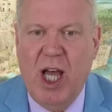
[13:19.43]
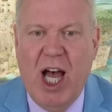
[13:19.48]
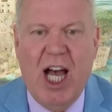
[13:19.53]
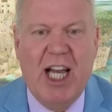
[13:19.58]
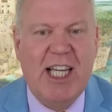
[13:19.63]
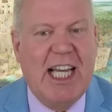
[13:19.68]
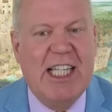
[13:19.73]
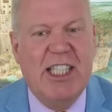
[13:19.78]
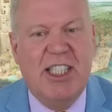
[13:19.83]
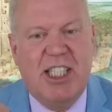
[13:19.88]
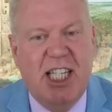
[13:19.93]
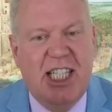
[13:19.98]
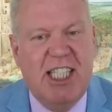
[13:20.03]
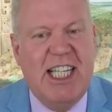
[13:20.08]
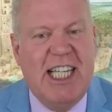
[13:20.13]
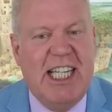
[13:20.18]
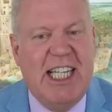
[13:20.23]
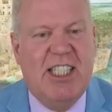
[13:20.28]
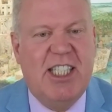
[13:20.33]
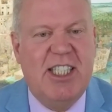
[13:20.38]
against the
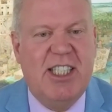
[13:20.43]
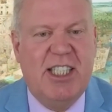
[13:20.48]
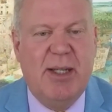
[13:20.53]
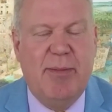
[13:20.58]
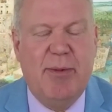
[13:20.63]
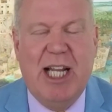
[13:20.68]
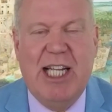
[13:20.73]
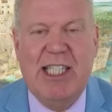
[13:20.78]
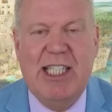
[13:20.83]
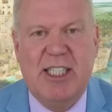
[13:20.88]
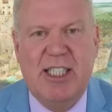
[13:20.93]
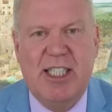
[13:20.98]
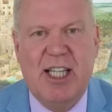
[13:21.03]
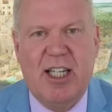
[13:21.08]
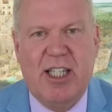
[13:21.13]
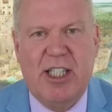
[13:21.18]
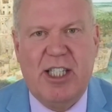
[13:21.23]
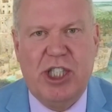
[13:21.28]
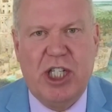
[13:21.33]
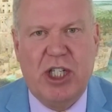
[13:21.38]
need to stimulate a
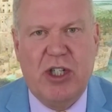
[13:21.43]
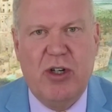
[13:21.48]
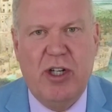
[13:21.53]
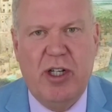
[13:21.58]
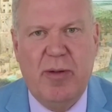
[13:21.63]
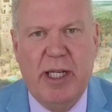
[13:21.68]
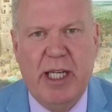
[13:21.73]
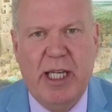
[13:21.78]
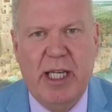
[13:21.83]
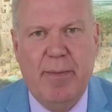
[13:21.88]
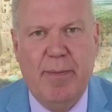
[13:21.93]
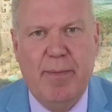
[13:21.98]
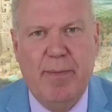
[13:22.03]
sluggish economy?